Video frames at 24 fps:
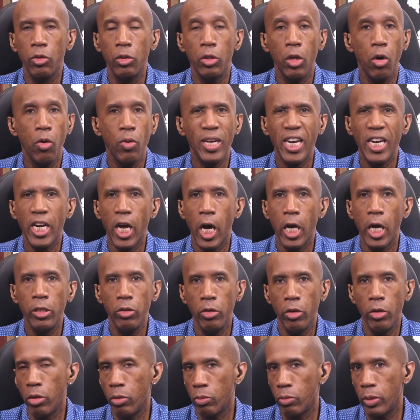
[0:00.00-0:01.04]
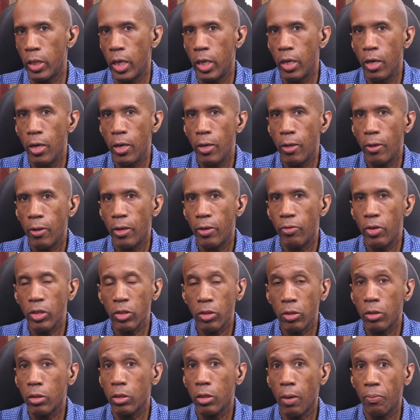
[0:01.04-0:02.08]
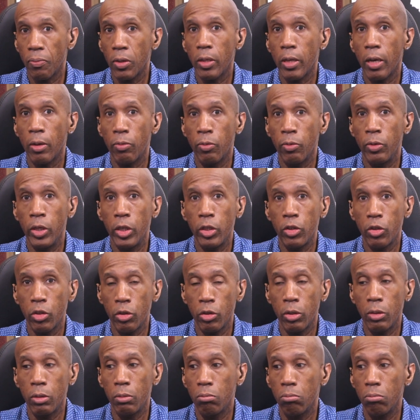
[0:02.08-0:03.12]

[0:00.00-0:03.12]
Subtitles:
known and unknown. And this is something that we should